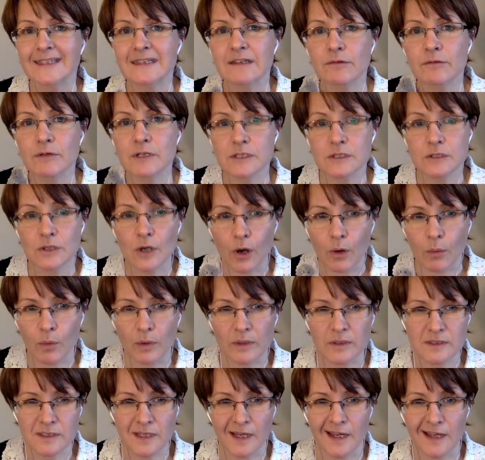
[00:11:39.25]
there is not
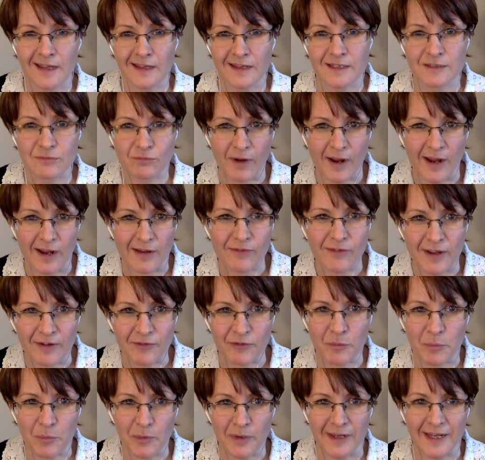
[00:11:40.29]
one diet that's right for
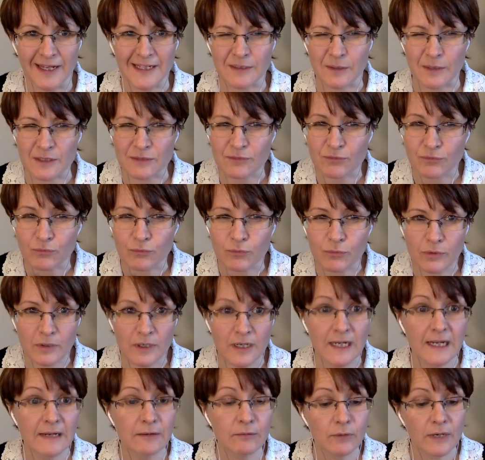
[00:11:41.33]
everybody. So it's
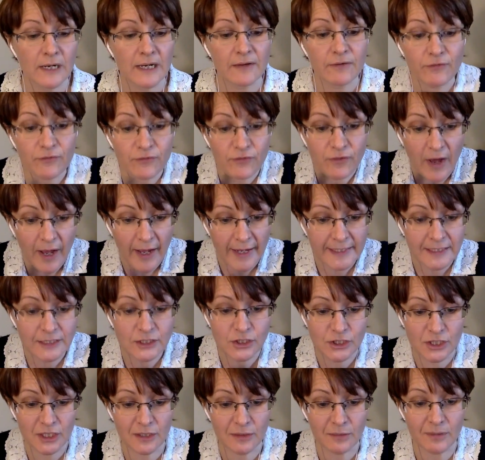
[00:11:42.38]
really, really
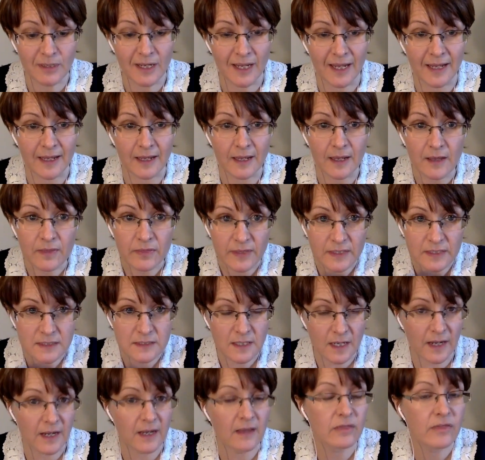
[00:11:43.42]
fine-tuning the
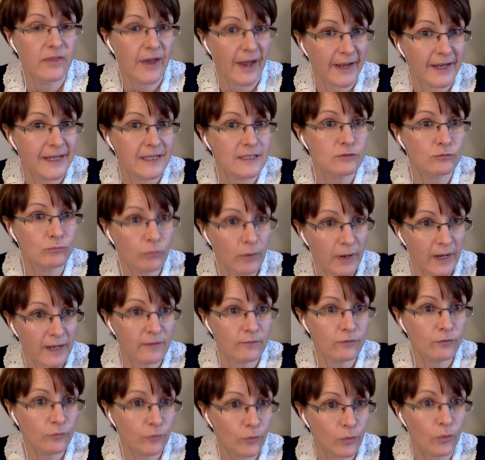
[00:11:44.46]
diet that is
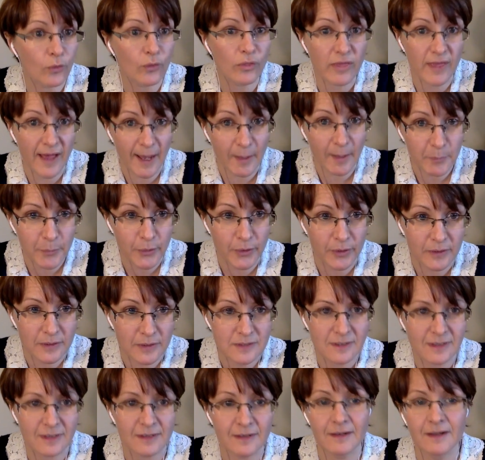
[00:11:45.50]
right for that
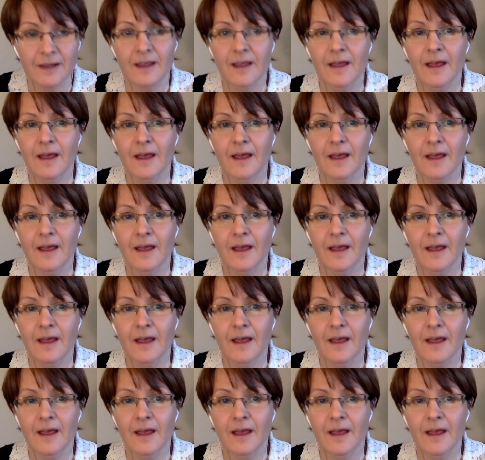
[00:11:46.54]
person.